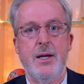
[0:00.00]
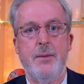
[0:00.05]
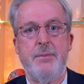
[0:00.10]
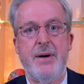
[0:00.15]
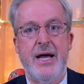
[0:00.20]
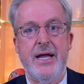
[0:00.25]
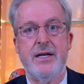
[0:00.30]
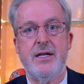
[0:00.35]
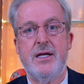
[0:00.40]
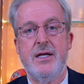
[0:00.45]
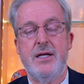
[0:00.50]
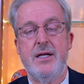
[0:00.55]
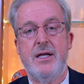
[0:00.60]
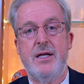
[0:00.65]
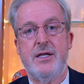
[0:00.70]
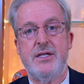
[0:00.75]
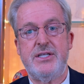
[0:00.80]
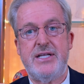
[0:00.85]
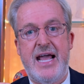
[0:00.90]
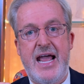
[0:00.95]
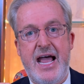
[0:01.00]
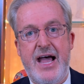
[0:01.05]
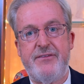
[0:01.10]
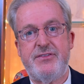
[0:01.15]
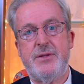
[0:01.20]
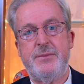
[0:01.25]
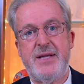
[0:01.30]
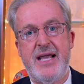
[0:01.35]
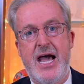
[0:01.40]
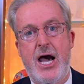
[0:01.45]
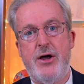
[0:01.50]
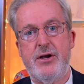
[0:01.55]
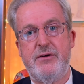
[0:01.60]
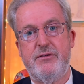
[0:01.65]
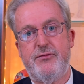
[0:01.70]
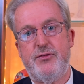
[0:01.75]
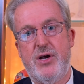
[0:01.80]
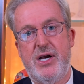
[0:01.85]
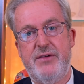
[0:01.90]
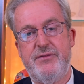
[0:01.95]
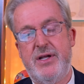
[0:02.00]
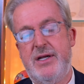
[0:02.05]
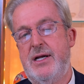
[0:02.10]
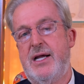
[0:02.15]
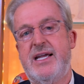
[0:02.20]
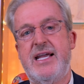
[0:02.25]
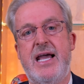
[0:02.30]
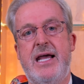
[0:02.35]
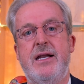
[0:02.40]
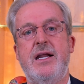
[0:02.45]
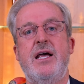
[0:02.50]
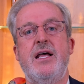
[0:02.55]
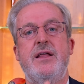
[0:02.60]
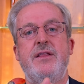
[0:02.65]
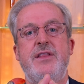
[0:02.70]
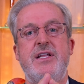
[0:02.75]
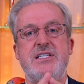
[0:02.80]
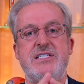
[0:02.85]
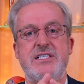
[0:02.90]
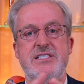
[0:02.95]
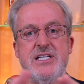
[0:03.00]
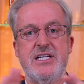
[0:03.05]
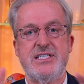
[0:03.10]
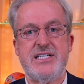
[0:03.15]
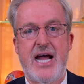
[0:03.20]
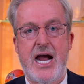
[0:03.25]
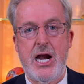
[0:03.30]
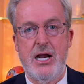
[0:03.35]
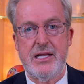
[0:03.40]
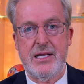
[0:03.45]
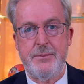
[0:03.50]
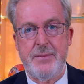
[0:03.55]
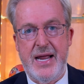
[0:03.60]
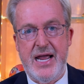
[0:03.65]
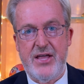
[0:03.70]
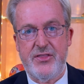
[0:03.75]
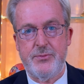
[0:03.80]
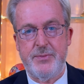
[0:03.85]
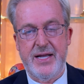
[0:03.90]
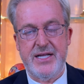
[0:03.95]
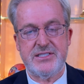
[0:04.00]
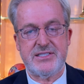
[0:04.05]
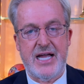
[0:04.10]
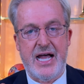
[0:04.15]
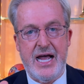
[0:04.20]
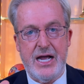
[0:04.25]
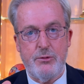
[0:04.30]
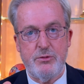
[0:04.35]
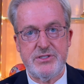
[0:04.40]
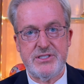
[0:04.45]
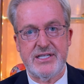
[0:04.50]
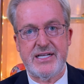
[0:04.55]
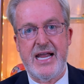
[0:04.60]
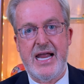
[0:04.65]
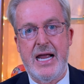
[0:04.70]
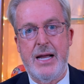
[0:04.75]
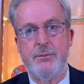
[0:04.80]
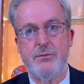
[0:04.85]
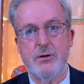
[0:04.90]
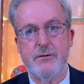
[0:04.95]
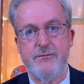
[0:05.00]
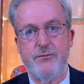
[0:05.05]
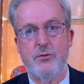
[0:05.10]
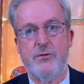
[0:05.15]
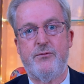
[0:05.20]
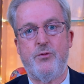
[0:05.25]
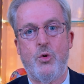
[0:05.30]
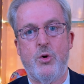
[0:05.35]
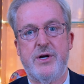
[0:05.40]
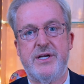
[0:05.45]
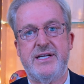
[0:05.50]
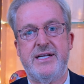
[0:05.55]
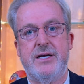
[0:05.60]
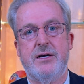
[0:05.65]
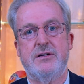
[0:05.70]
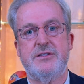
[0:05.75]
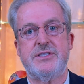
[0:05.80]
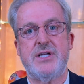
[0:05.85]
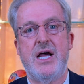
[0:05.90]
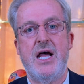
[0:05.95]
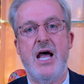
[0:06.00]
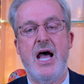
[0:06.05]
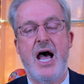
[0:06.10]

But you have to be out in front of it. Again, this is entirely math-based. I was a gambler for 40 years.